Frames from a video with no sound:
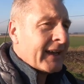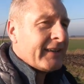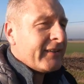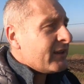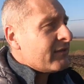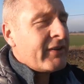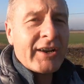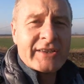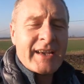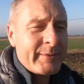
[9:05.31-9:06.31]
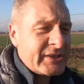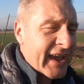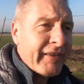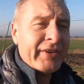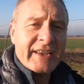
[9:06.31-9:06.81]
I don't think you realise how much
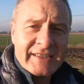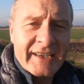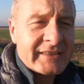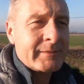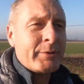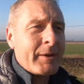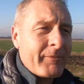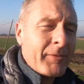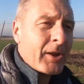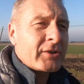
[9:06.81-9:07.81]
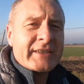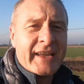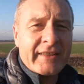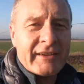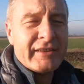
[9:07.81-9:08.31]
effort it takes to put a vlog
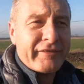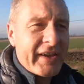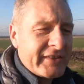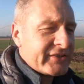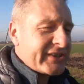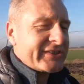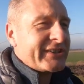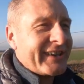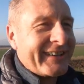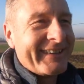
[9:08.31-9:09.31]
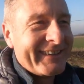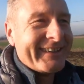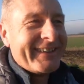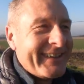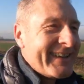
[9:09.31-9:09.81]
together in the Fens. It's, it
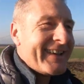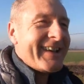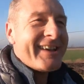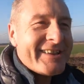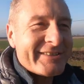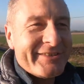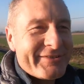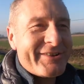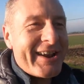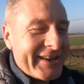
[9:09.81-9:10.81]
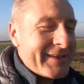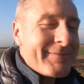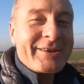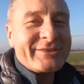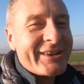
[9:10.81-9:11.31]
isn't really the
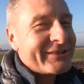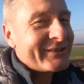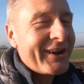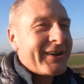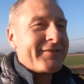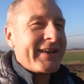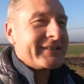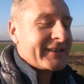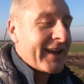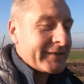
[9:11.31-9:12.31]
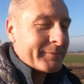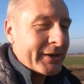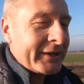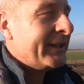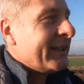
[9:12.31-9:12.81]
most exciting of landscapes,
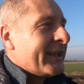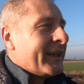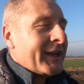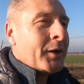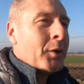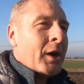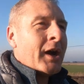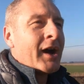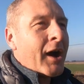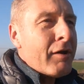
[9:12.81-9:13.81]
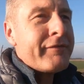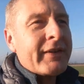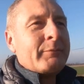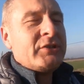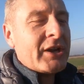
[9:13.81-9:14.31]
but
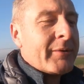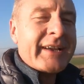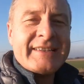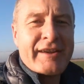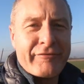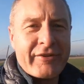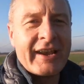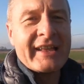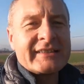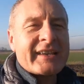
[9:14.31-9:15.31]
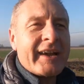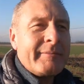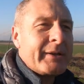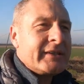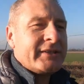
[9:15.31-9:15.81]
hopefully I'm showing a different
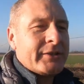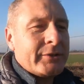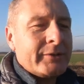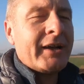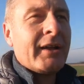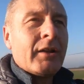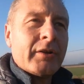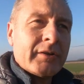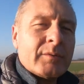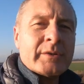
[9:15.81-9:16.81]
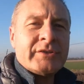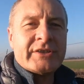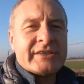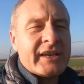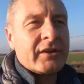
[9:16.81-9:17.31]
landscape to a lot of the ones
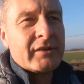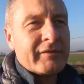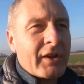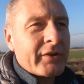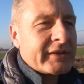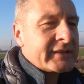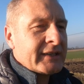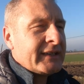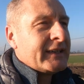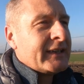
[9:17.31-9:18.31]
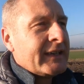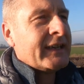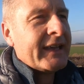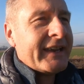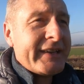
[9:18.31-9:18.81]
you see on other vlogs.
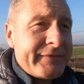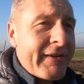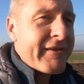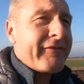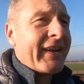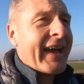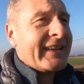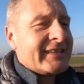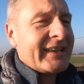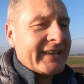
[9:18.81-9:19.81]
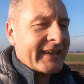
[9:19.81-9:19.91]
It is very flat.